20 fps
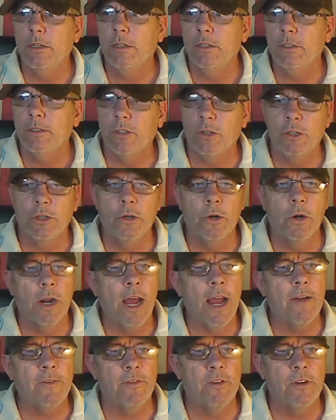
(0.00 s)
So you're
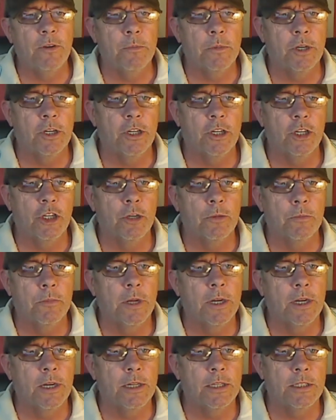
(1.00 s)
laughing because you're
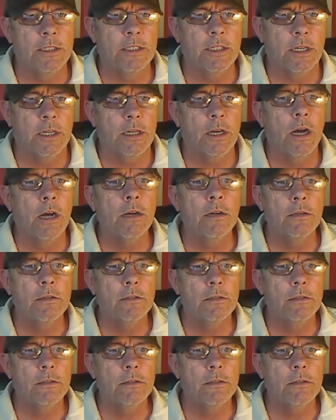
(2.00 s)
mentally sick, huh?